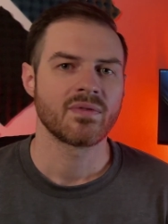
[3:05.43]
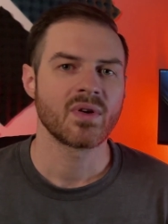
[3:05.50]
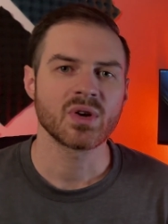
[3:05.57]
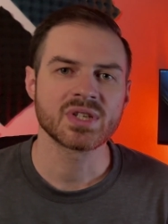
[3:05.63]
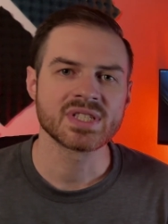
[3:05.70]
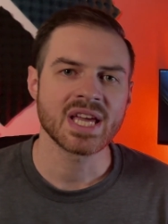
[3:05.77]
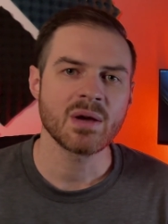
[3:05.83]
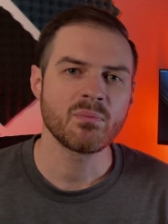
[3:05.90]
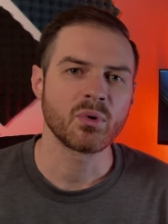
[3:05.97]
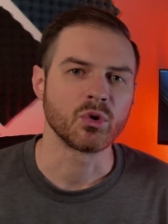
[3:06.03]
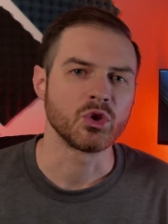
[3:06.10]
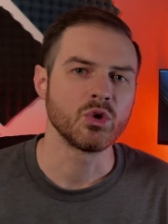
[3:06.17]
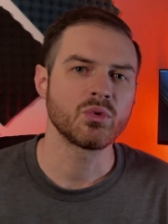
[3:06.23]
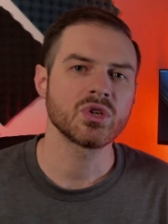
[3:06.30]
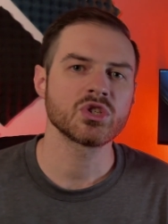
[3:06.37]
For example,
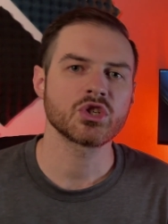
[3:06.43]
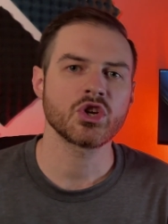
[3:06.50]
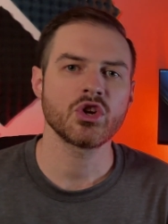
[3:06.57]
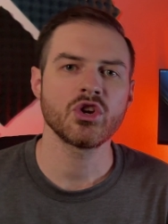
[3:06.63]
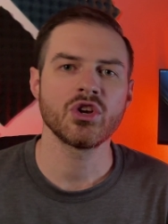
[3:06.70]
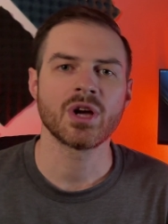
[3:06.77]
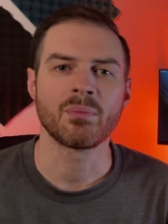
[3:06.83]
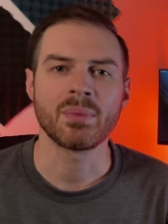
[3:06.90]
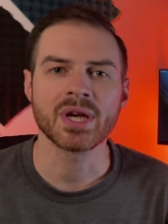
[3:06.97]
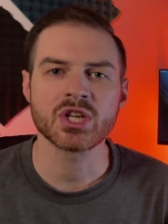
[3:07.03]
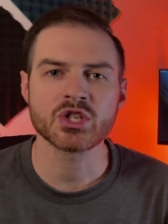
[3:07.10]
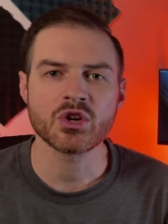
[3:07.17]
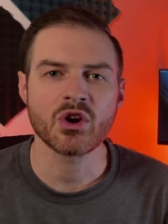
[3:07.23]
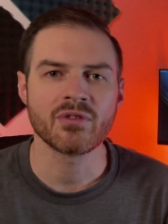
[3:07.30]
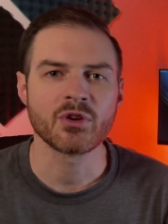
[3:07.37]
you can turn a
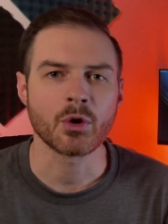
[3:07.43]
picture of